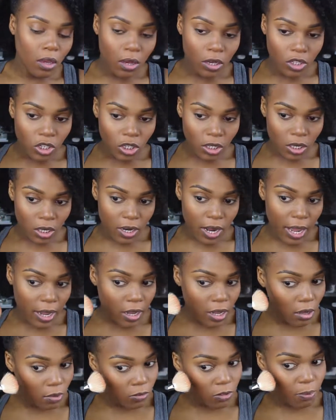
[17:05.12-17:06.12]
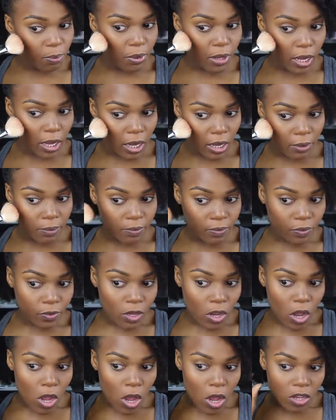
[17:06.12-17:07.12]
she did not come to play.
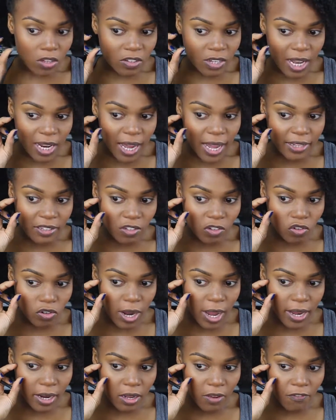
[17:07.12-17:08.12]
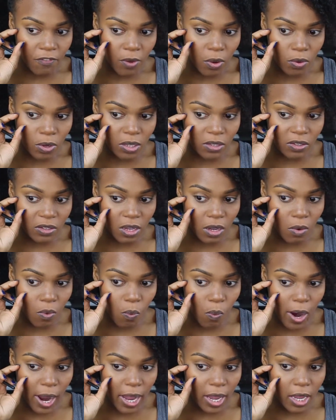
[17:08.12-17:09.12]
So I like to try to focus it
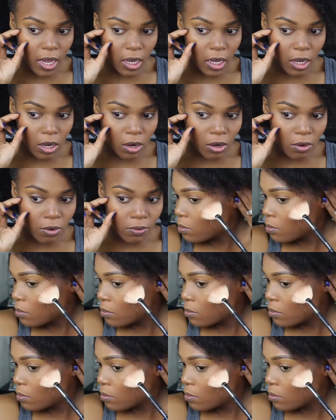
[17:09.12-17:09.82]
right here.